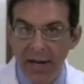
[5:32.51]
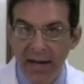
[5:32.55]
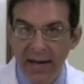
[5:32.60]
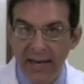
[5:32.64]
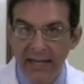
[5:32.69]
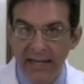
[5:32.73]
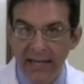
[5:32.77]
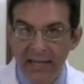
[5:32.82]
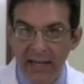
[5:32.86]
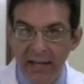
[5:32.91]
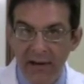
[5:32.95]

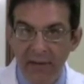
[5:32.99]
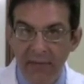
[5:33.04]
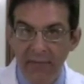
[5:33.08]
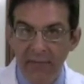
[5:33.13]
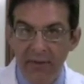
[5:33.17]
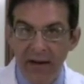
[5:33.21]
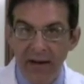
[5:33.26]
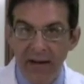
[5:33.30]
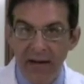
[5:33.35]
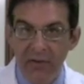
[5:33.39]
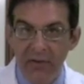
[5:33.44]

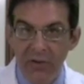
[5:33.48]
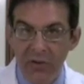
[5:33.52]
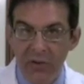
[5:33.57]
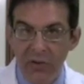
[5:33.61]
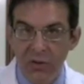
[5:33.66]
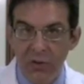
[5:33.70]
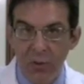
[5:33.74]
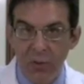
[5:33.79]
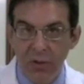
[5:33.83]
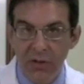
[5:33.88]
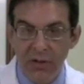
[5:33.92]
identify the
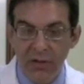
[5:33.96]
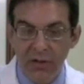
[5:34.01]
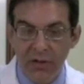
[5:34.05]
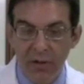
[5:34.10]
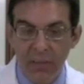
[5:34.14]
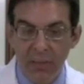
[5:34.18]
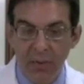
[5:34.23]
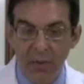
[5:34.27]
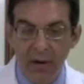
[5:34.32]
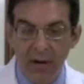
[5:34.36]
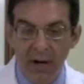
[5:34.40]
source of
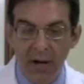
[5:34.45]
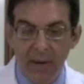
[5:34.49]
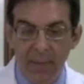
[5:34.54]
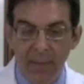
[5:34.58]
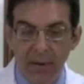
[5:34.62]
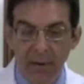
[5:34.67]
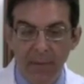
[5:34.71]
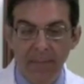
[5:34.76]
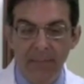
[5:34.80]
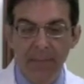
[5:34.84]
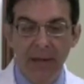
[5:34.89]
the
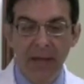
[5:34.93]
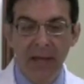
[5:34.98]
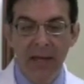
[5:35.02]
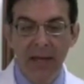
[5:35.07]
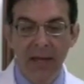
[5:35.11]
problem.